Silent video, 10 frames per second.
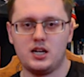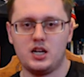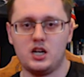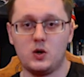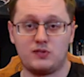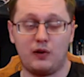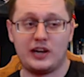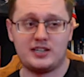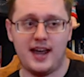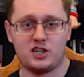is very
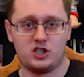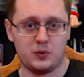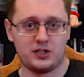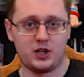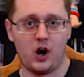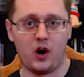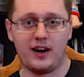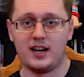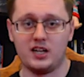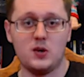attached to his car,
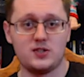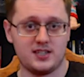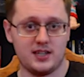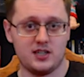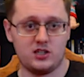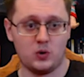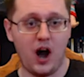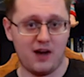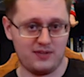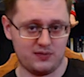and he uses it to
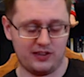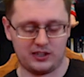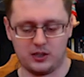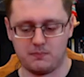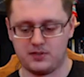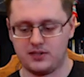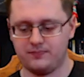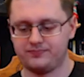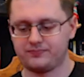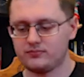off his
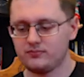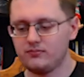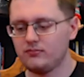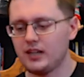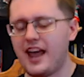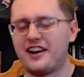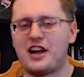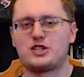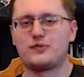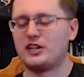victims. And it
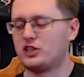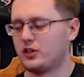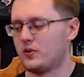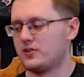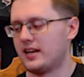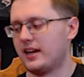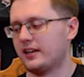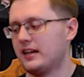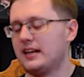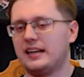also features
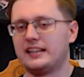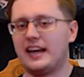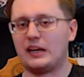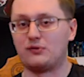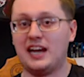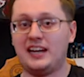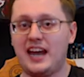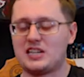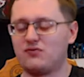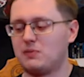a gang of
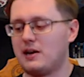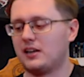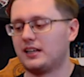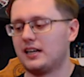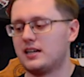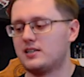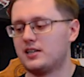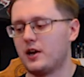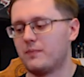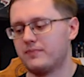kick-ass female leads.
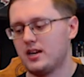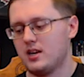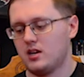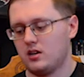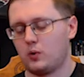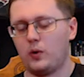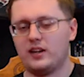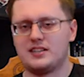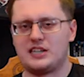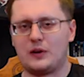
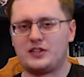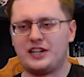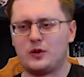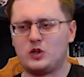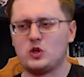Quentin Tarantino